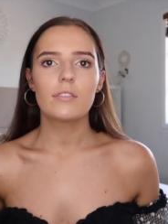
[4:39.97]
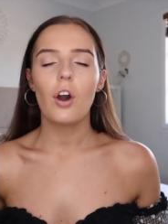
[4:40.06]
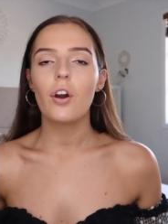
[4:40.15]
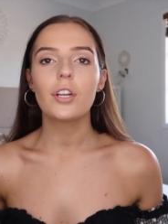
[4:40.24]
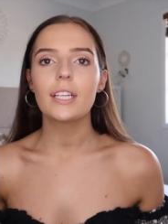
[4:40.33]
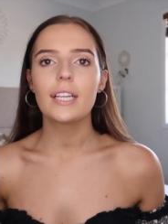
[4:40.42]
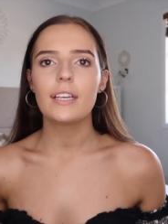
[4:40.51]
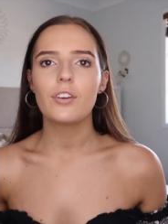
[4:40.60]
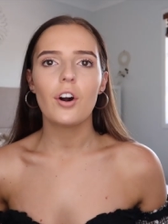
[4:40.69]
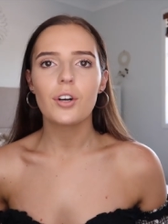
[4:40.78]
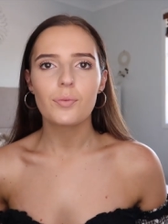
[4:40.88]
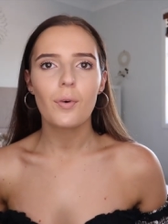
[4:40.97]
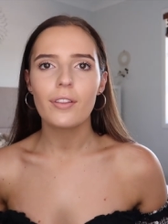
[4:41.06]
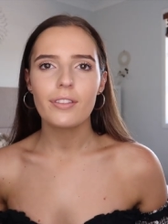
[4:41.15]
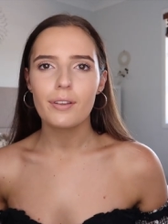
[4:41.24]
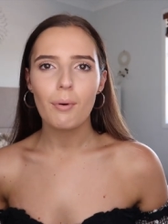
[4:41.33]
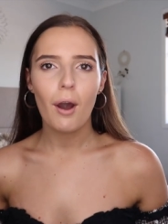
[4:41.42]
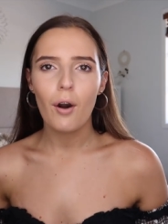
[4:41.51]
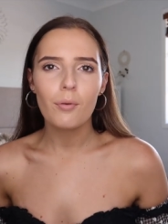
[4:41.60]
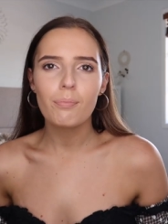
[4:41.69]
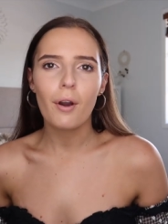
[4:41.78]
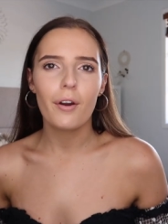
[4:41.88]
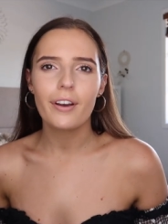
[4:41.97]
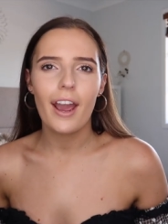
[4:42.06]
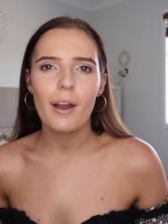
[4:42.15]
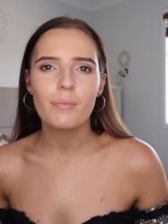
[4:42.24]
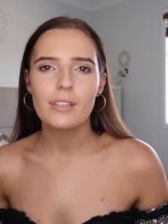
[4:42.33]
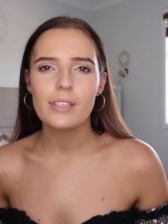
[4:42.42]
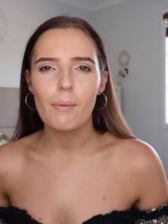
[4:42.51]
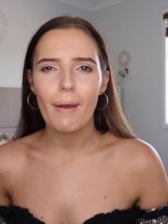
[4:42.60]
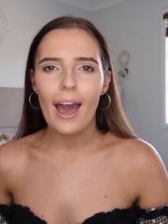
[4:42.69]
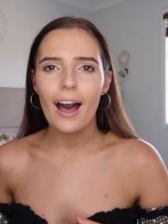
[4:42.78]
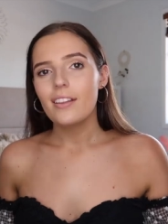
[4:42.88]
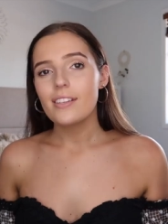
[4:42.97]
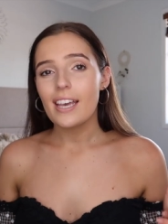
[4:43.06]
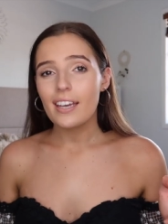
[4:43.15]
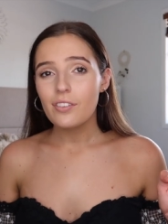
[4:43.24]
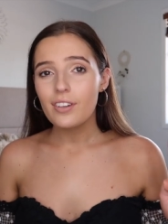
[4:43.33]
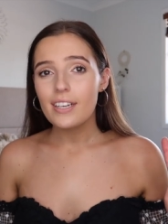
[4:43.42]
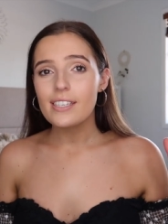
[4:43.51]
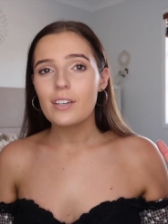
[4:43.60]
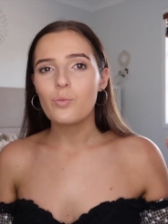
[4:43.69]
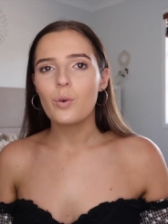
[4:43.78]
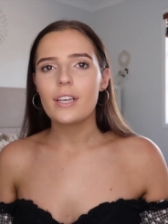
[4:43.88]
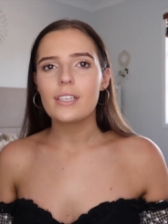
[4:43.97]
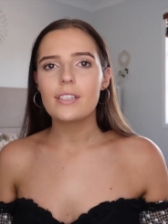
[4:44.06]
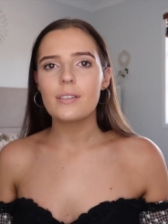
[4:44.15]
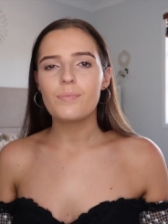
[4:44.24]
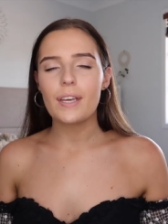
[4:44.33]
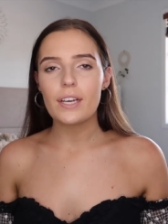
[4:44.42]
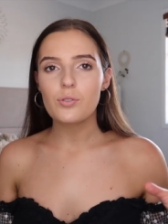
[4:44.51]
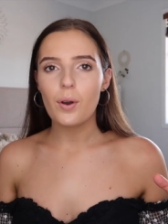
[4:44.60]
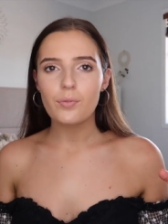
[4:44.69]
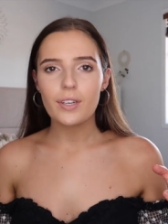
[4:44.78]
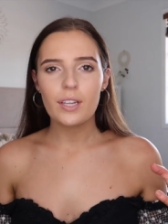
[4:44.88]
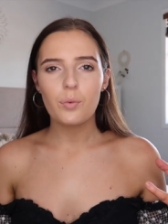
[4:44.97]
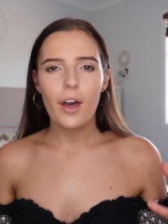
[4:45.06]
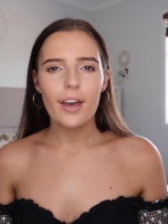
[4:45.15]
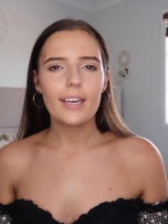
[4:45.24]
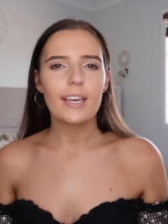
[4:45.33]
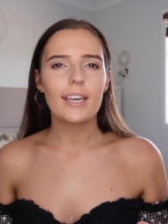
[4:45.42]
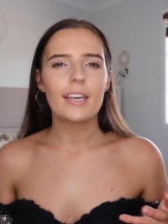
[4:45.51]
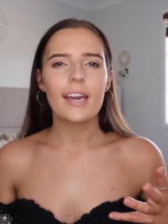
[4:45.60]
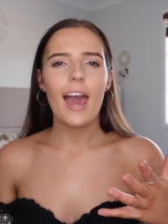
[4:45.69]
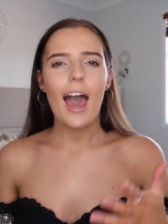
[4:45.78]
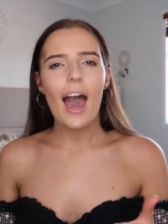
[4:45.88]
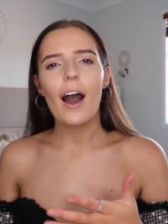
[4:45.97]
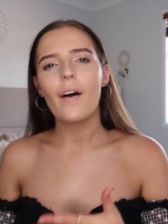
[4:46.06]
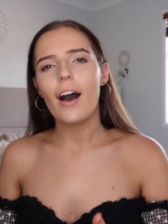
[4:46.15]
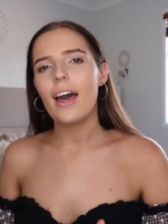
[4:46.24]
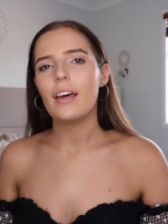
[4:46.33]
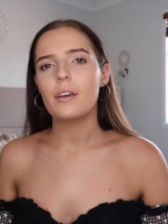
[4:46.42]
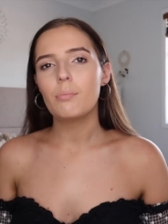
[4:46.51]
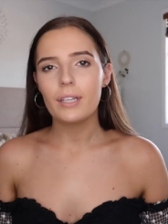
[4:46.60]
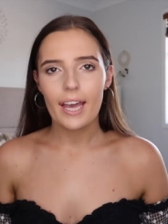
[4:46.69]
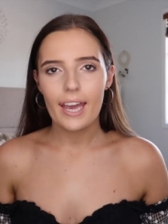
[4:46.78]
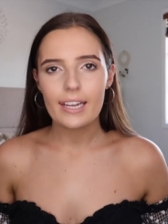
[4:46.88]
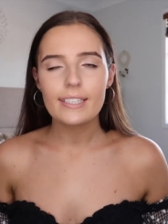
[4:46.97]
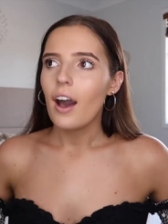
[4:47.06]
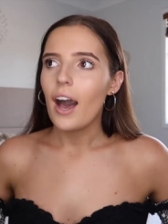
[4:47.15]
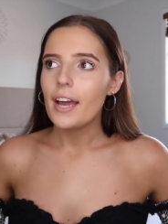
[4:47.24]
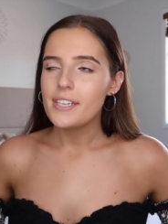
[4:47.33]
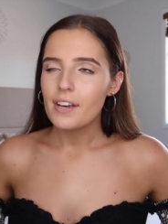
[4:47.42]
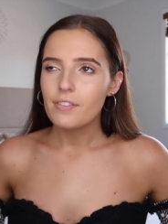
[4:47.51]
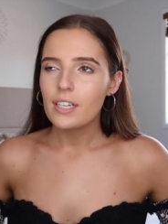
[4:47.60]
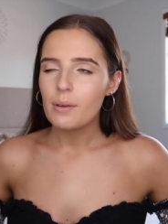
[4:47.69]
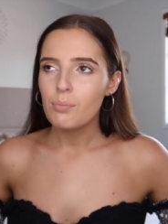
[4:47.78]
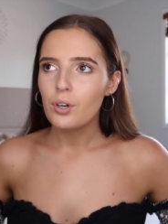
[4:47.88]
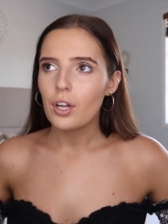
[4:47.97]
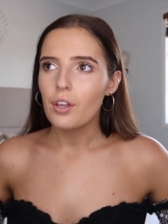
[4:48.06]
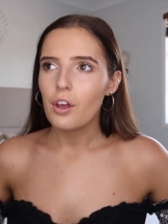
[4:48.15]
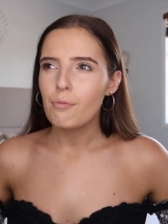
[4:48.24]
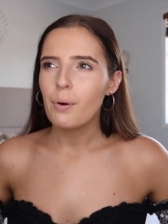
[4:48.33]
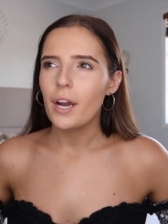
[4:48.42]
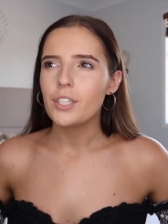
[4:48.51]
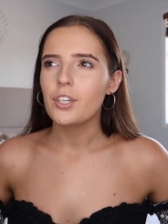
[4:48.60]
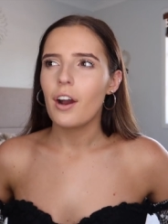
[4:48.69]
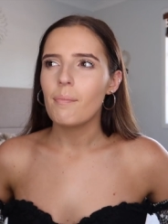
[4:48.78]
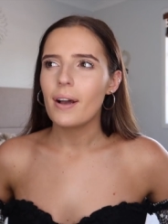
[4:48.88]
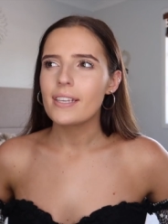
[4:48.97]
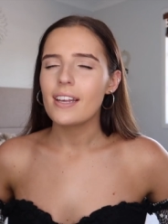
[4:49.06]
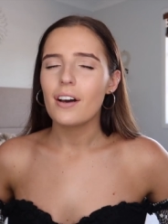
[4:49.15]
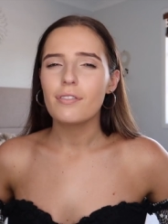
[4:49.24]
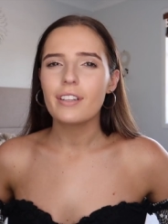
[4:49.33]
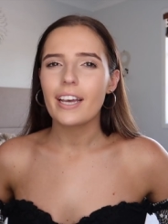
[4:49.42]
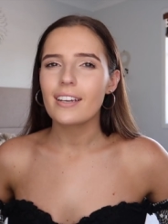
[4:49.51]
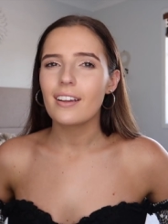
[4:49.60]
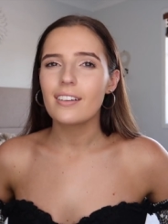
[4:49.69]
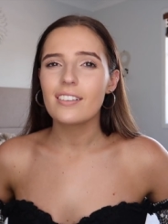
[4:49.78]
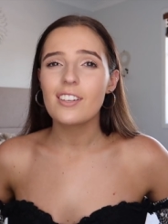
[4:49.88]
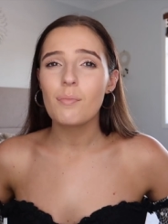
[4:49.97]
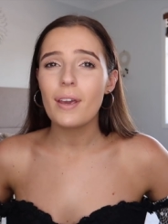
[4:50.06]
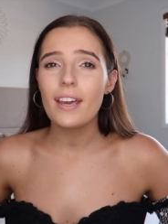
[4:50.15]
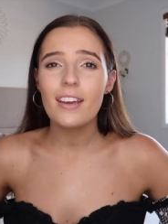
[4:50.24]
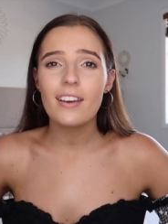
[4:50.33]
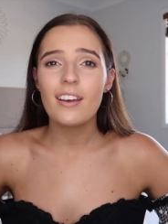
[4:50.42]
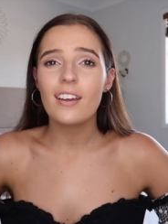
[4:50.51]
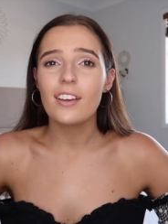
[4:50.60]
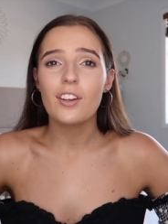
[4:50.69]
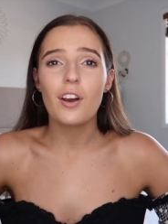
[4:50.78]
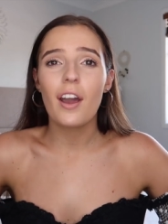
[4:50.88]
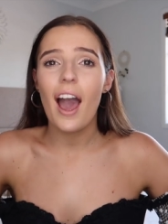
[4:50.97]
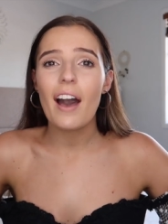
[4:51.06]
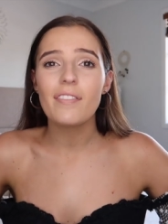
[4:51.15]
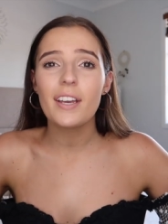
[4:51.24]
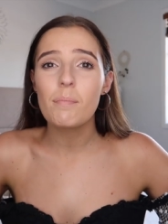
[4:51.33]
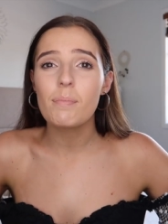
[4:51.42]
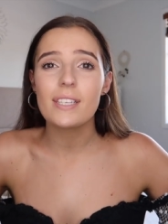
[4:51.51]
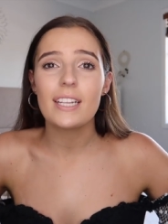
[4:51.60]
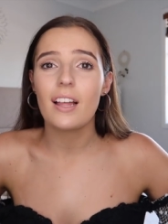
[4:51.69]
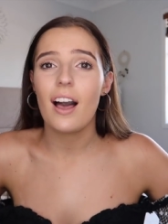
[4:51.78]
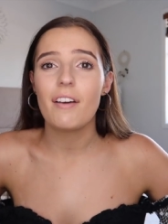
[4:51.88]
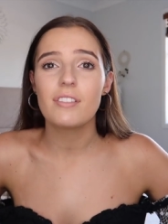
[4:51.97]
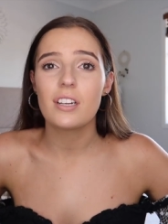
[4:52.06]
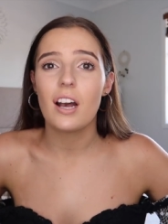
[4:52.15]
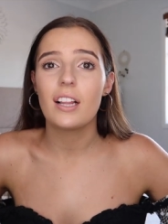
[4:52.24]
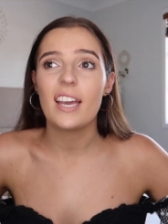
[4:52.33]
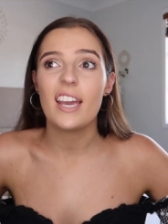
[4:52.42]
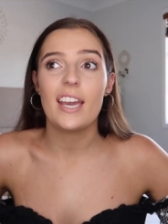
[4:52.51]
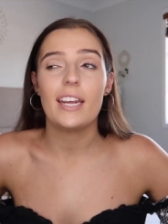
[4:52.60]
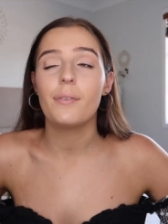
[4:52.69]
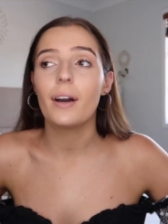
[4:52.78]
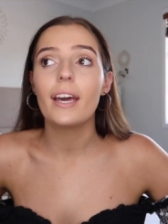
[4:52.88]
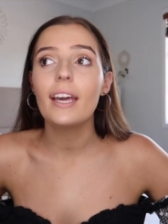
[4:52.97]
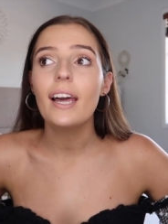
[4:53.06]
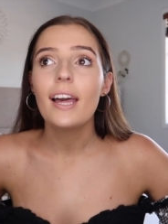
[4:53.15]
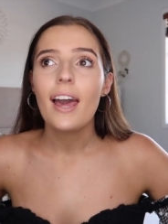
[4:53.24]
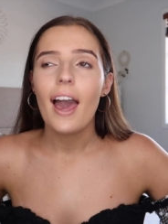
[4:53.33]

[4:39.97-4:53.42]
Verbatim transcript: totally not what the whole program was about. The second reason was things weren't really working how I had planned. I definitely put a lot of pressure on myself like to be you know having a busy lifestyle anyway